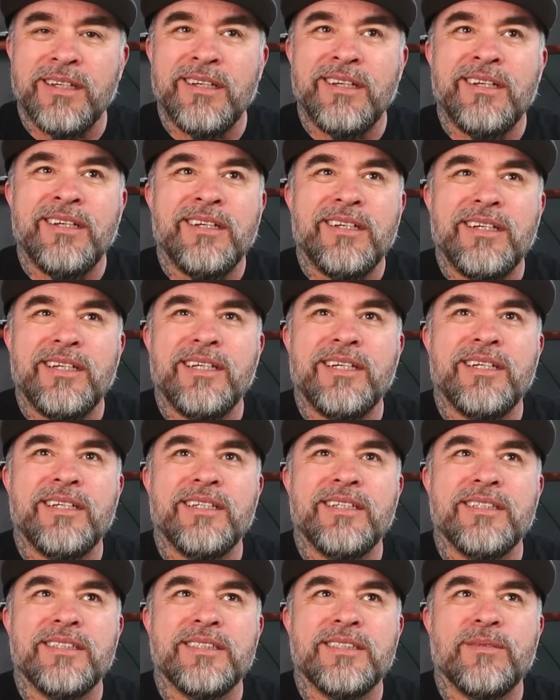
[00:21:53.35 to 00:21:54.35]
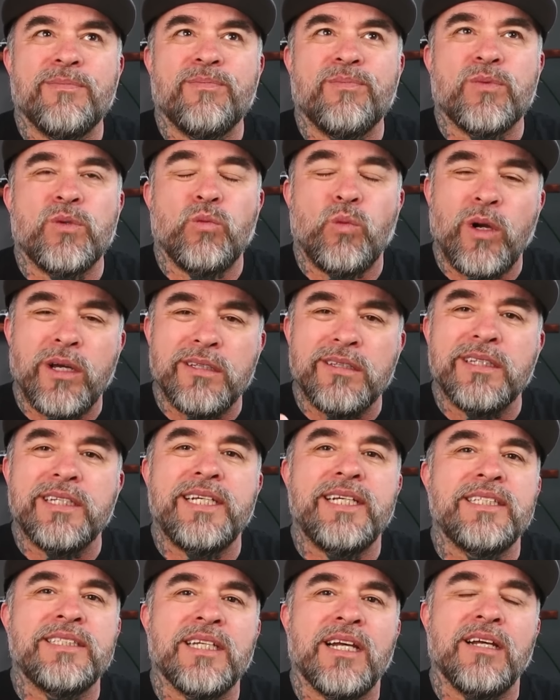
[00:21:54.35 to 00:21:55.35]
is what
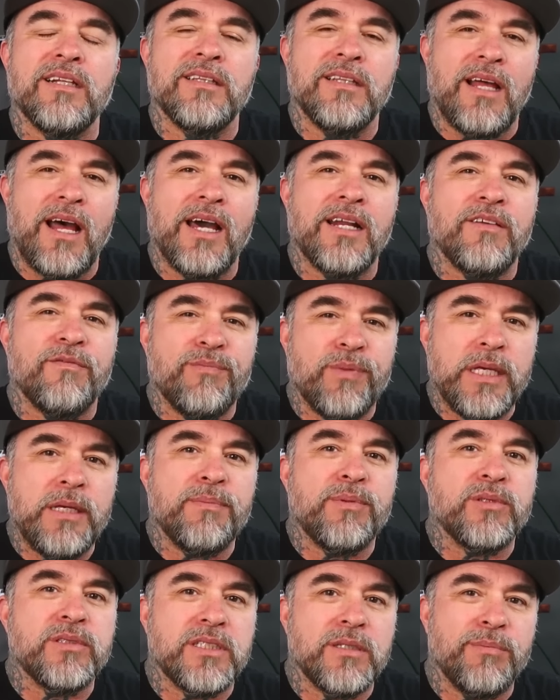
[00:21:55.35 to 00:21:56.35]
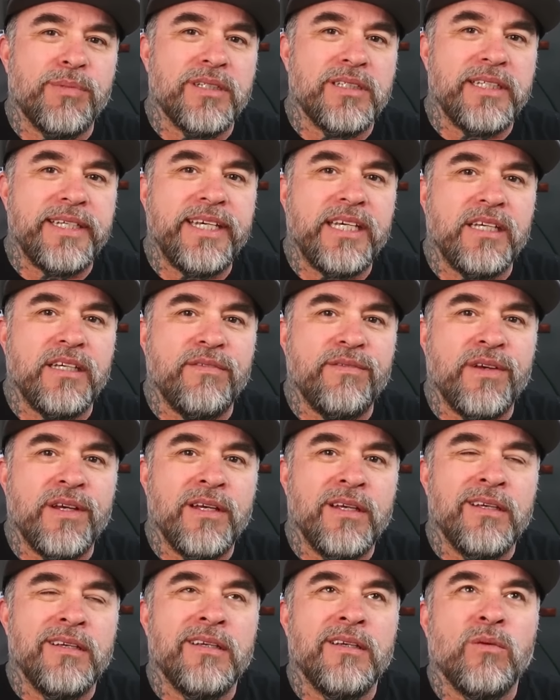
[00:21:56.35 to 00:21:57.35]
leads a lot of people to believe
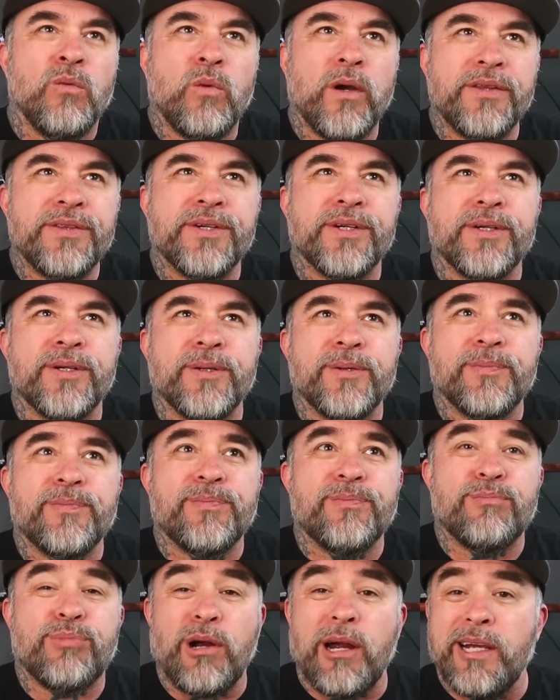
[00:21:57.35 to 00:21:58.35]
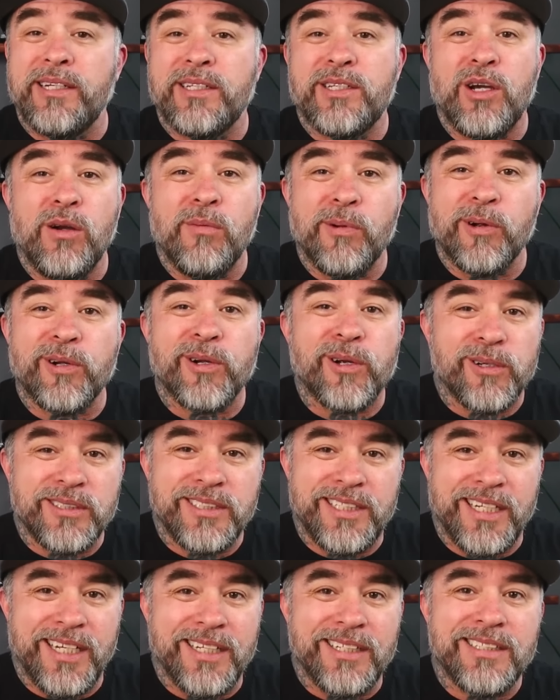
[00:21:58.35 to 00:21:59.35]
whether Bryan Kohberger
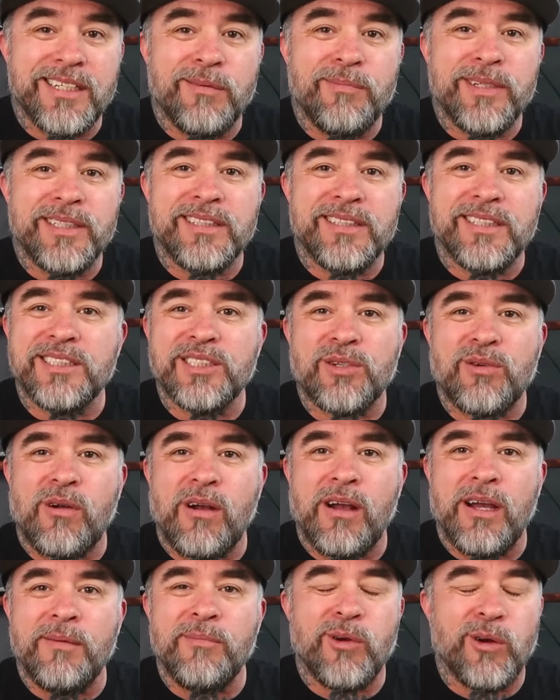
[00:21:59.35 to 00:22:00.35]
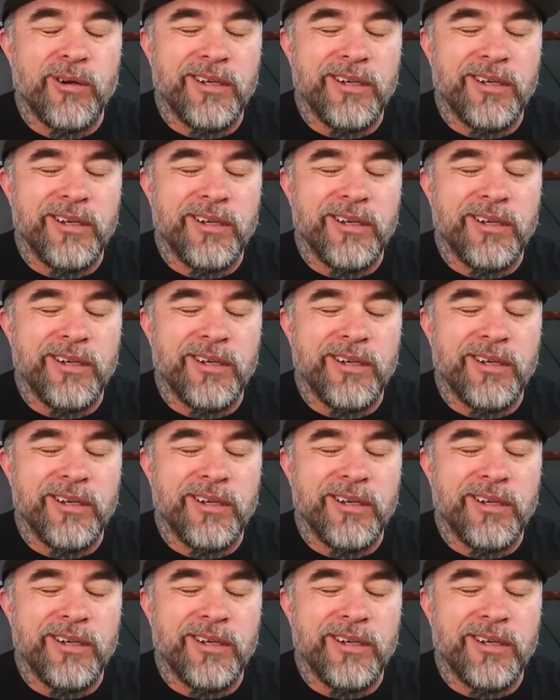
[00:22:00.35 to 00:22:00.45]
did commit this crime or he